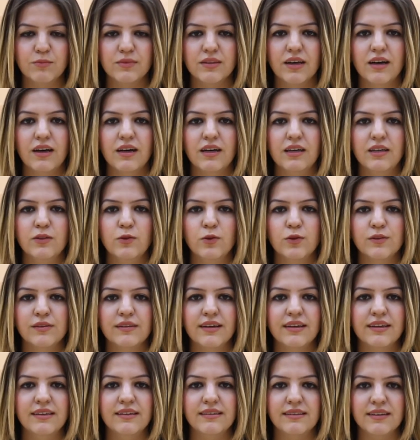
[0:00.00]
For
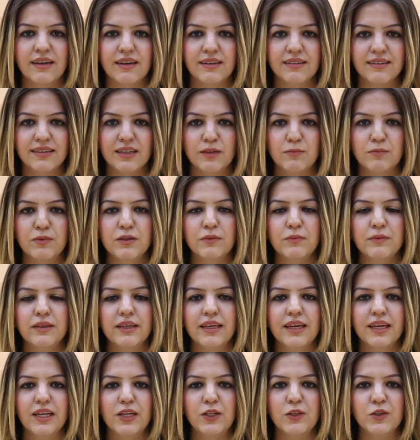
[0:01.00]
example, I have
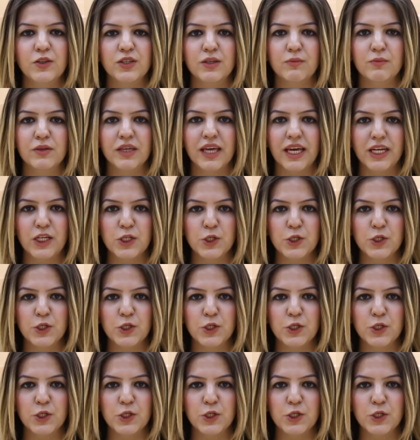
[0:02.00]
played in soccer